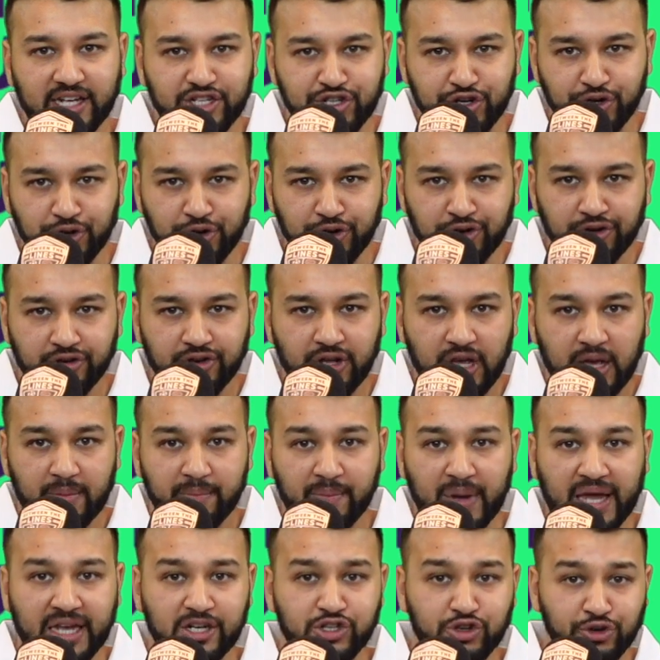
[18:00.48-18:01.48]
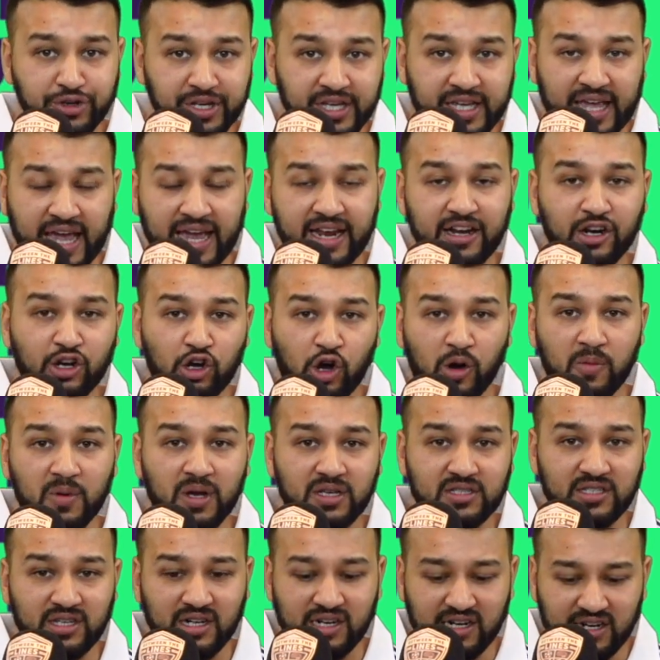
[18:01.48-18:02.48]
tuned. Make sure you get in the
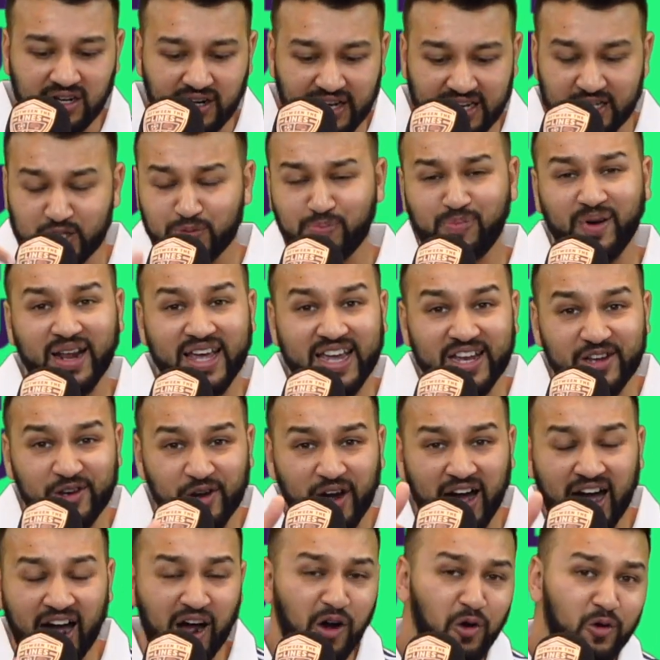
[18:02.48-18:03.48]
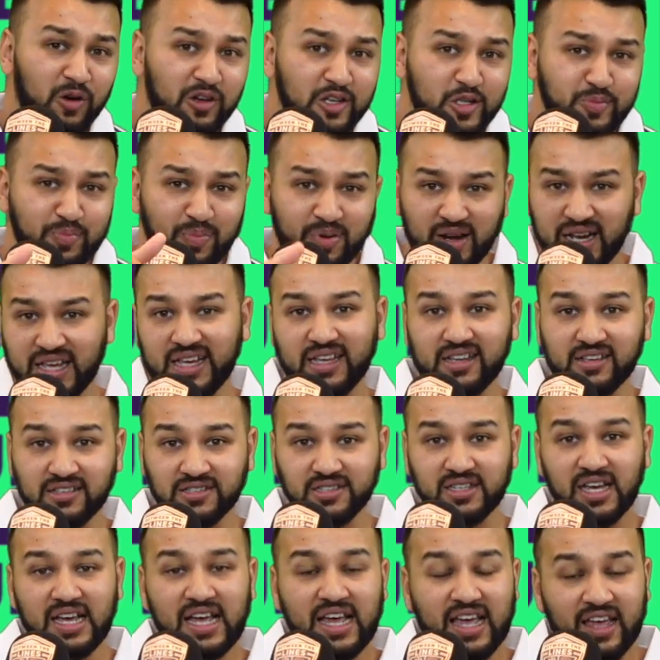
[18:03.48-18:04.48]
comments and explain your howlers,
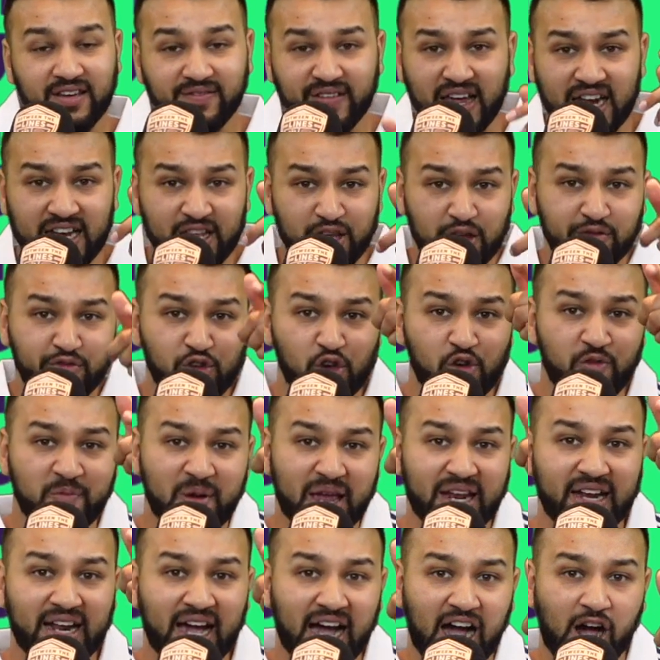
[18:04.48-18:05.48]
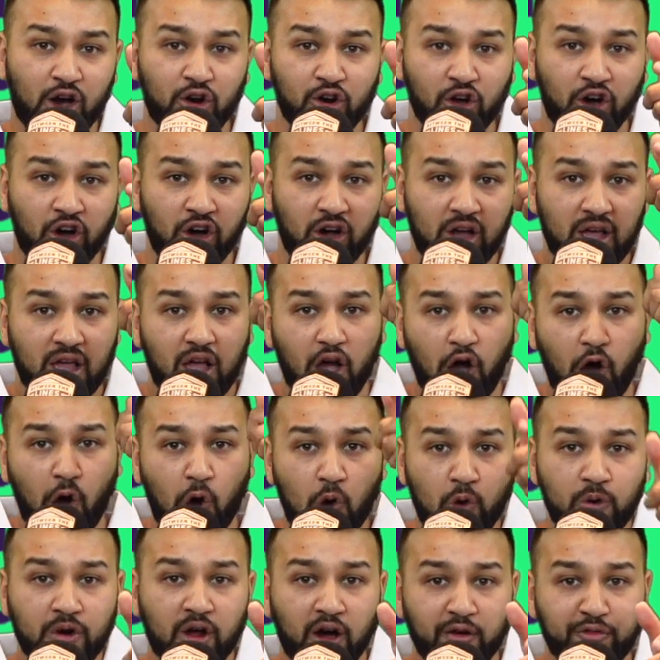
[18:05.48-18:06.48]
please. If any of you have made a howler,
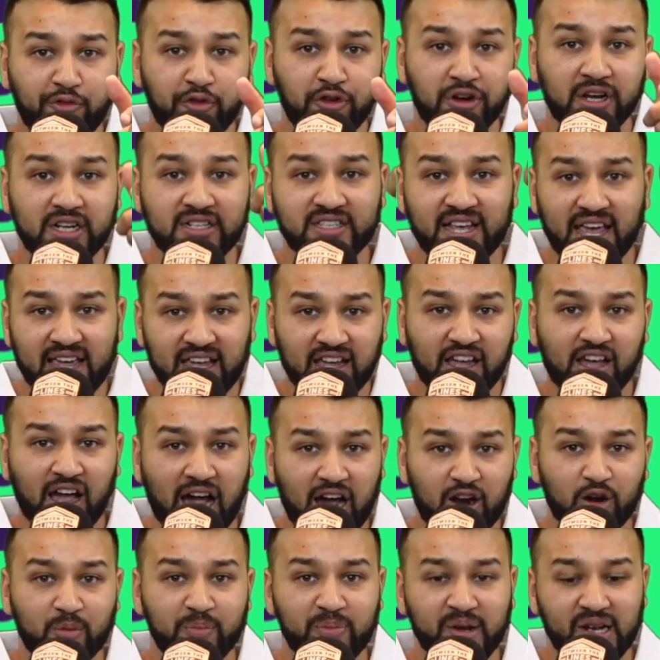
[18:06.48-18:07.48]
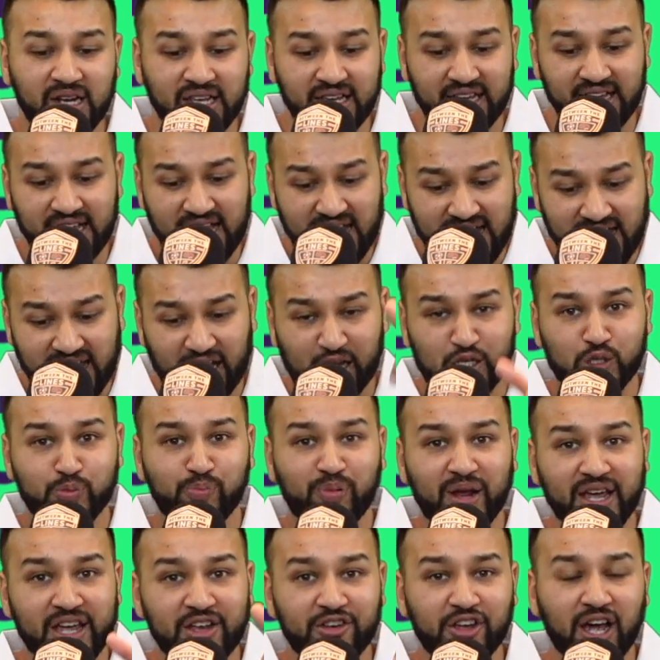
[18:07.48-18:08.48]
own up for it. Take accountability.
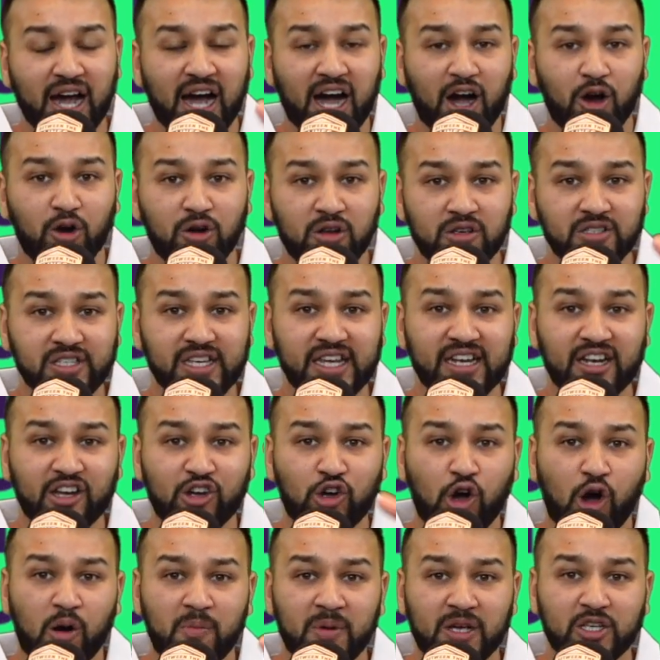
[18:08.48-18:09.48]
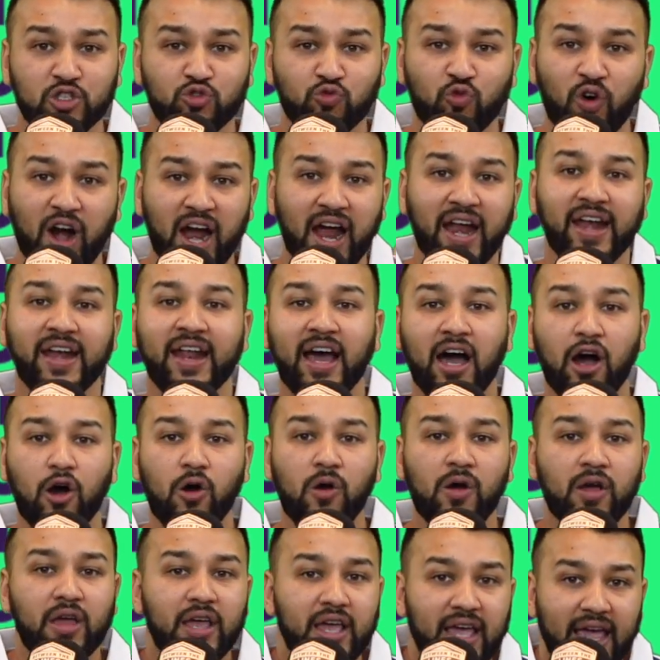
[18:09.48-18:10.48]
Explain your howlers in the comments right
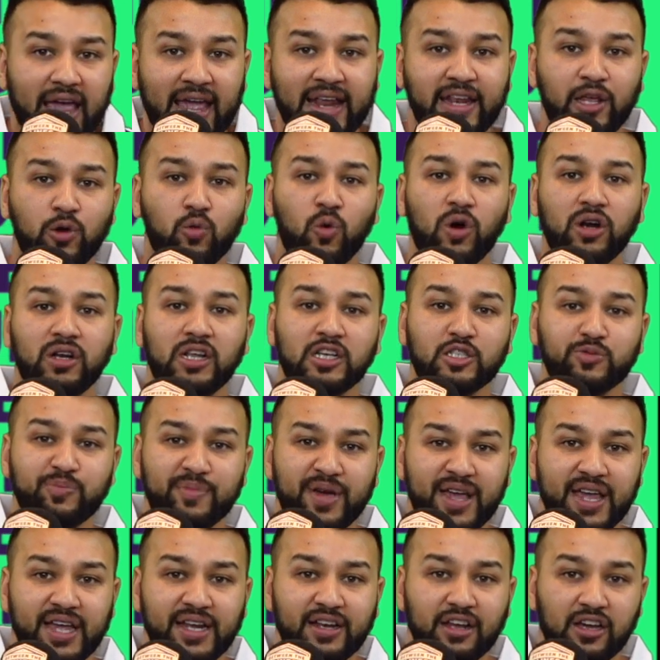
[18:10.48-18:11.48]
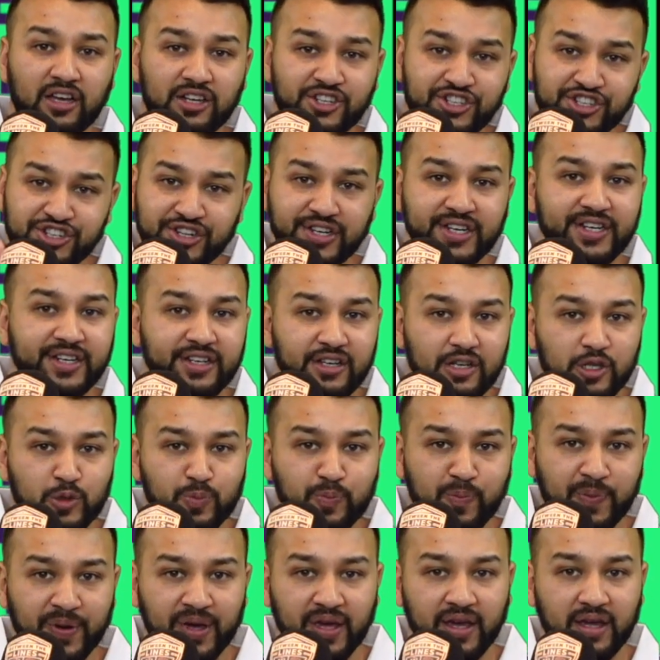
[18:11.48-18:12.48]
now. Anyone that's made a genius
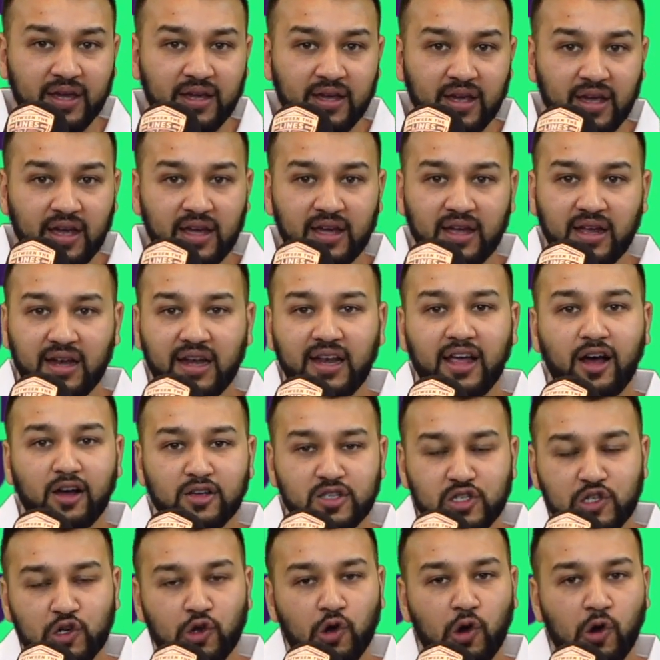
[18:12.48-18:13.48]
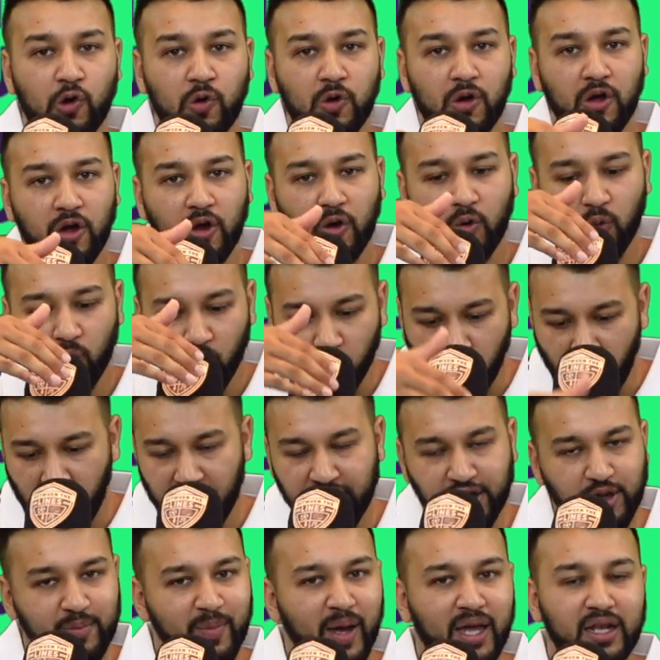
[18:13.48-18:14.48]
pick, let us know why
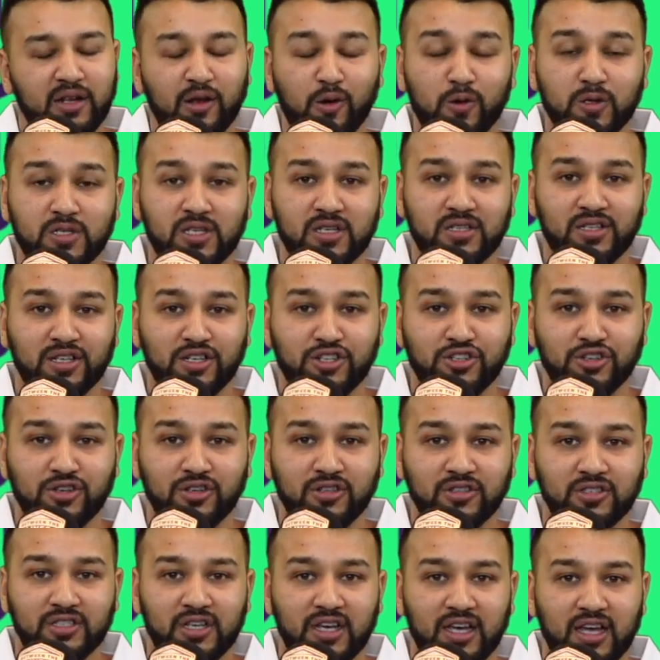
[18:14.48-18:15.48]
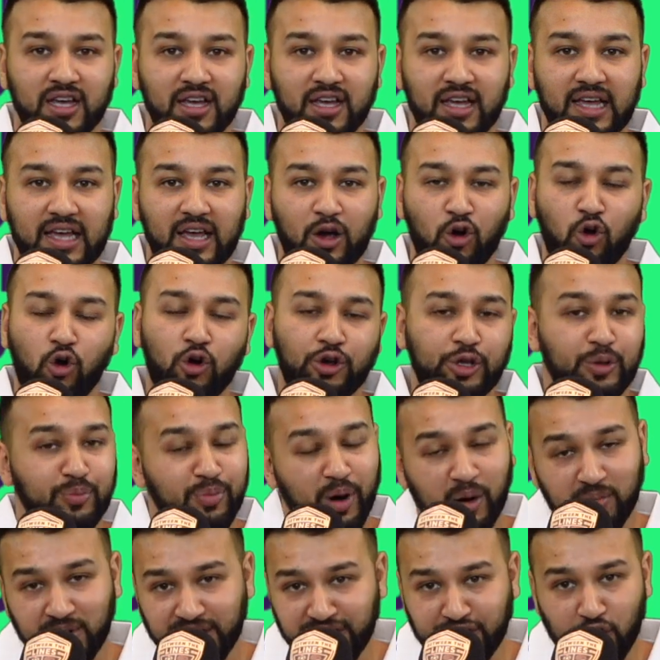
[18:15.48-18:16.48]
you made those decisions, or you
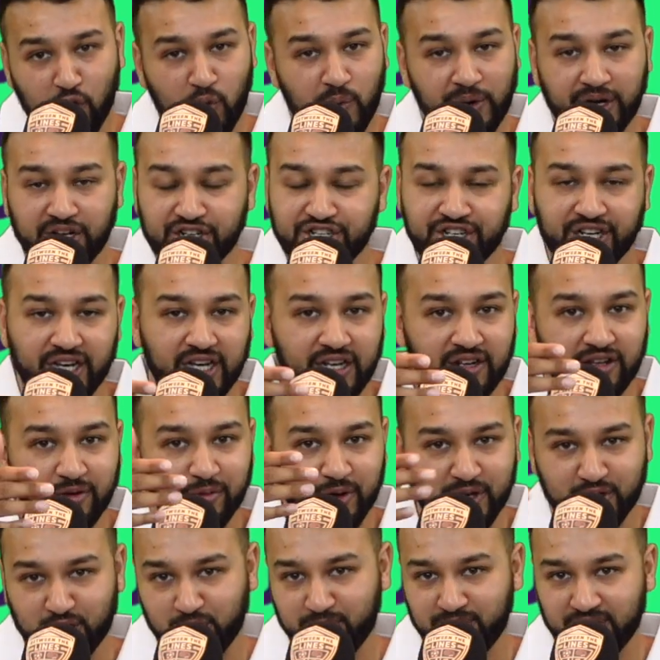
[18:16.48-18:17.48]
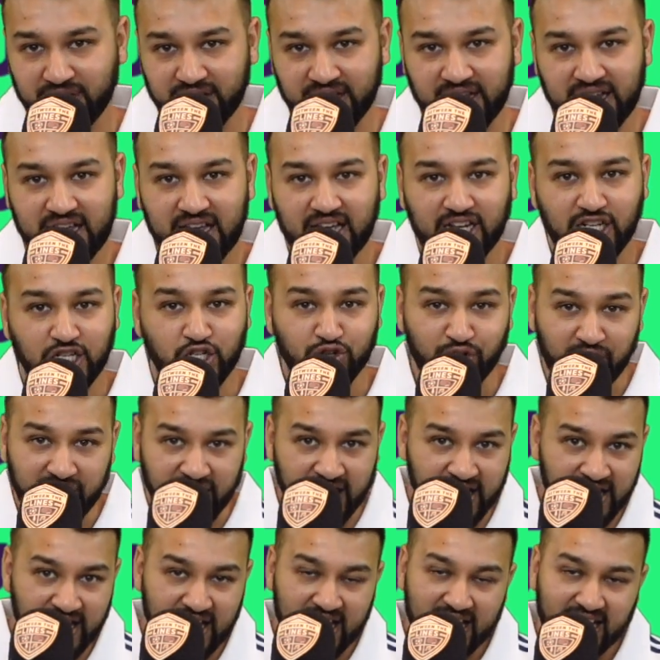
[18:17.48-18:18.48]
probably don't want to share the recipe.
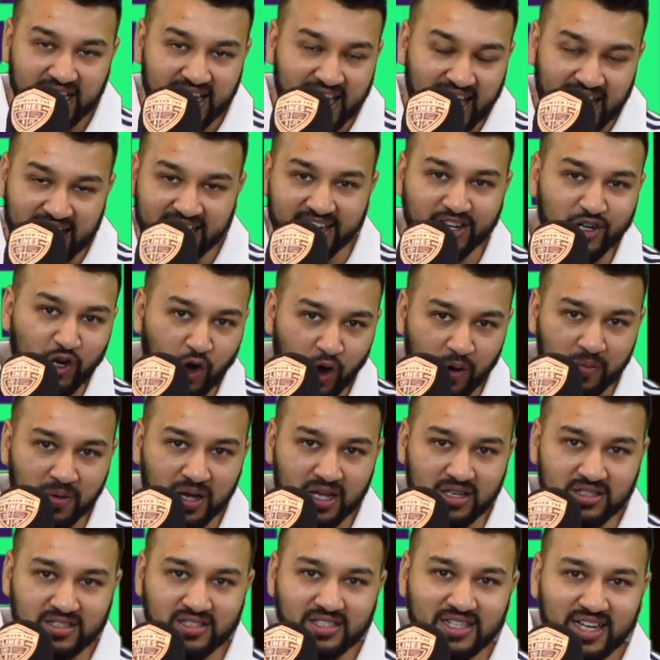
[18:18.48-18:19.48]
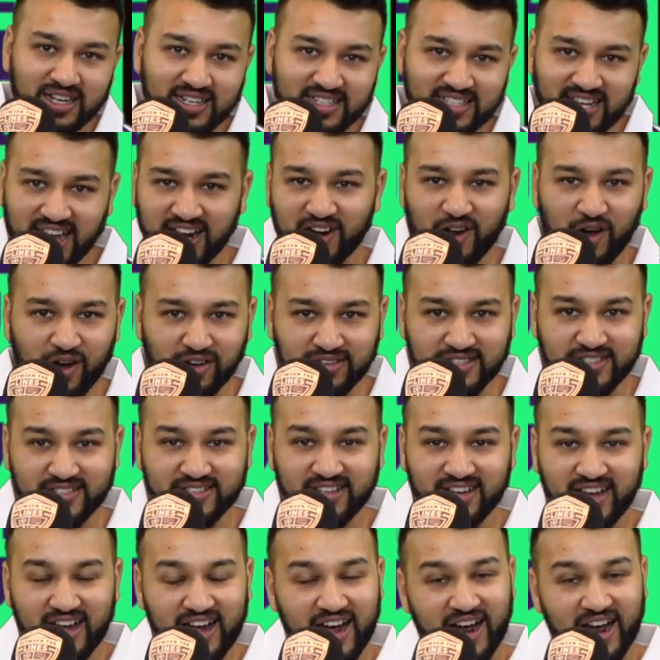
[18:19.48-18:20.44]
Dre, get in the comments. Tell us.